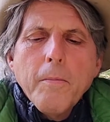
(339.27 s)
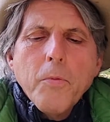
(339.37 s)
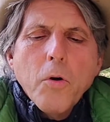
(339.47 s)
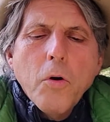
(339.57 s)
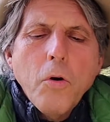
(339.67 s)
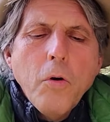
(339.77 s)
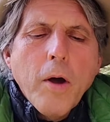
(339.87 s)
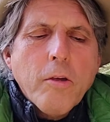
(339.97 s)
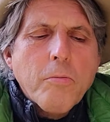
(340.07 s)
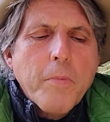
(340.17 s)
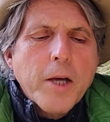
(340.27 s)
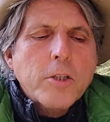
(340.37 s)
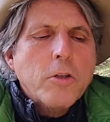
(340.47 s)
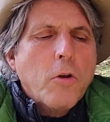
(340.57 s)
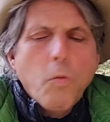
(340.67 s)
Who has
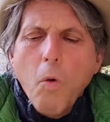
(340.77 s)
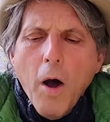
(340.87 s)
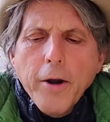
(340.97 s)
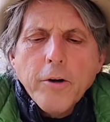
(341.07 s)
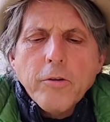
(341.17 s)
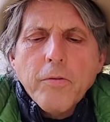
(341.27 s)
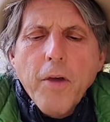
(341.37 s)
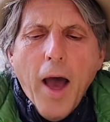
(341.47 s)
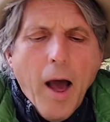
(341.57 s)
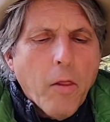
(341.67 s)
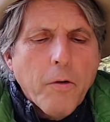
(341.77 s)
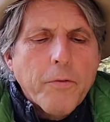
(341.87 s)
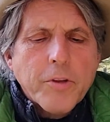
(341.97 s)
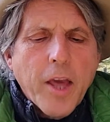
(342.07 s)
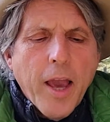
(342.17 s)
measured the waters of the hollow of
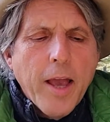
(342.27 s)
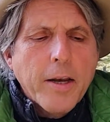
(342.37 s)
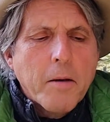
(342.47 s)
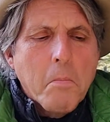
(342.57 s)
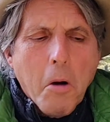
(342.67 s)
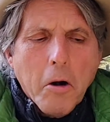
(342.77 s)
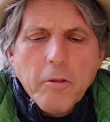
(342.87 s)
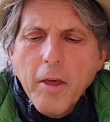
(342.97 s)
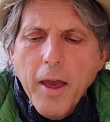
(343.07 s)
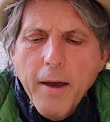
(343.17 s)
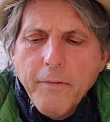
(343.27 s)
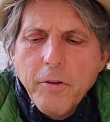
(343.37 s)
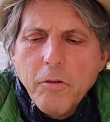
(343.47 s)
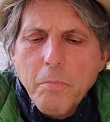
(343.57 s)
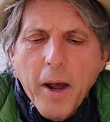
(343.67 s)
his hand and marked the
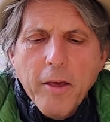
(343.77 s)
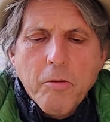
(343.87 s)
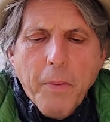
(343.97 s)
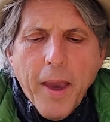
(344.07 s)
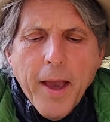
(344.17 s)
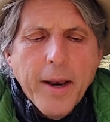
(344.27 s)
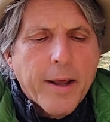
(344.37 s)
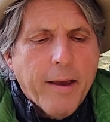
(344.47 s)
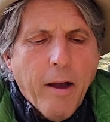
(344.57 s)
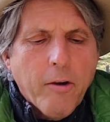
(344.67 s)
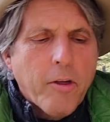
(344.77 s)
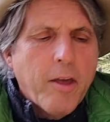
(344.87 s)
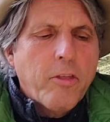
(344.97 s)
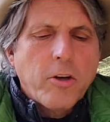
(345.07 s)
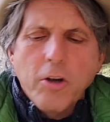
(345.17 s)
heavens by a span and
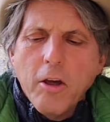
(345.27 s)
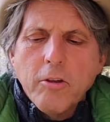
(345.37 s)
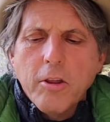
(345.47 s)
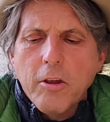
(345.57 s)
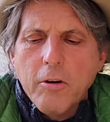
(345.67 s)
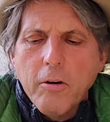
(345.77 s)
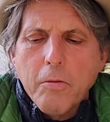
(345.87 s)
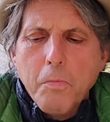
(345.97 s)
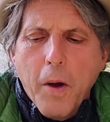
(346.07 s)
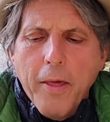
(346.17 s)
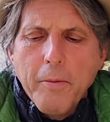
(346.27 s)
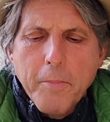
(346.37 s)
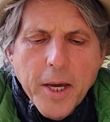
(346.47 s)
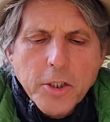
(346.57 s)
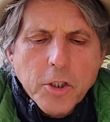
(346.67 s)
calculated the dust of the earth by the
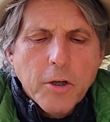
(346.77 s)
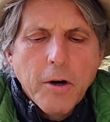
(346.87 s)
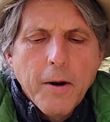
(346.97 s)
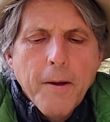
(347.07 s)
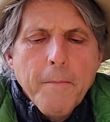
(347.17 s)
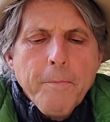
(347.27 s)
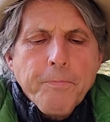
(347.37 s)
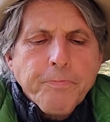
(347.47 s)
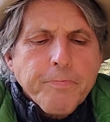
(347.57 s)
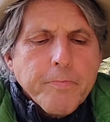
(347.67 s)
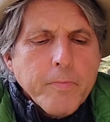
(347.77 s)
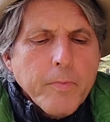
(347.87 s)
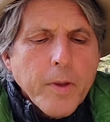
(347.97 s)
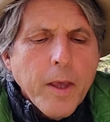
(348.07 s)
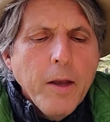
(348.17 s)
measure
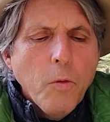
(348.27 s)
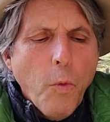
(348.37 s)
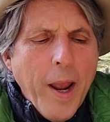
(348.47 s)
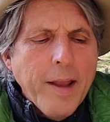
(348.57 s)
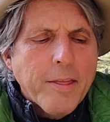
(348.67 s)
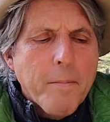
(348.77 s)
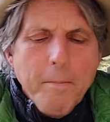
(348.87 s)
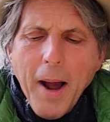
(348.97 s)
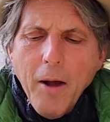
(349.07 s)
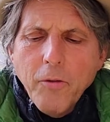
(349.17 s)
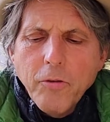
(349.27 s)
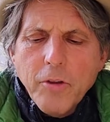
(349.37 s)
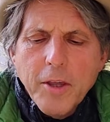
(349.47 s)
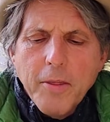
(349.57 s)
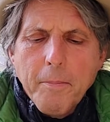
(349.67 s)
and weighed the mountains
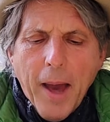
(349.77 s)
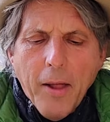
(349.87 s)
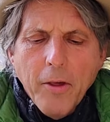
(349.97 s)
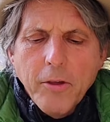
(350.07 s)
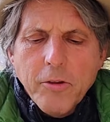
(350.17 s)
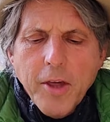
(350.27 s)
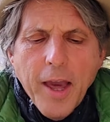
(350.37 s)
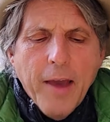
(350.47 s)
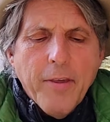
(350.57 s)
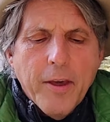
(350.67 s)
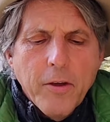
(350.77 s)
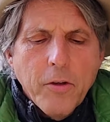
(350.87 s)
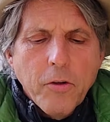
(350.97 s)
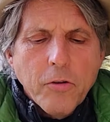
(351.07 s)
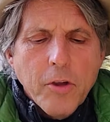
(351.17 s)
in the balance and the
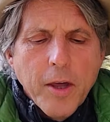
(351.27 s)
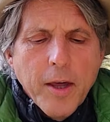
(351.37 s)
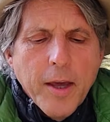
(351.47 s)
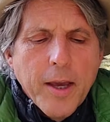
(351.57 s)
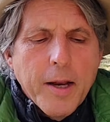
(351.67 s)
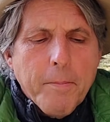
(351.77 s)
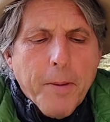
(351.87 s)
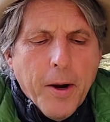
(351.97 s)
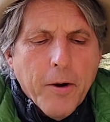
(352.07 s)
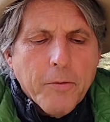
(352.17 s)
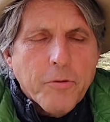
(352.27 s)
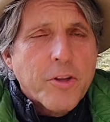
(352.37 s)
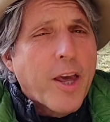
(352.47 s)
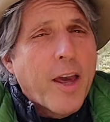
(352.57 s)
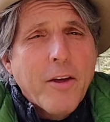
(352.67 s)
hills in a pair of
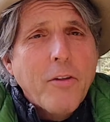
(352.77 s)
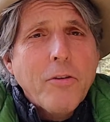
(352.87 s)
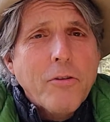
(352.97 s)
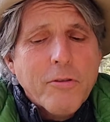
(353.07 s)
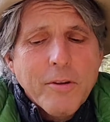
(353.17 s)
scales?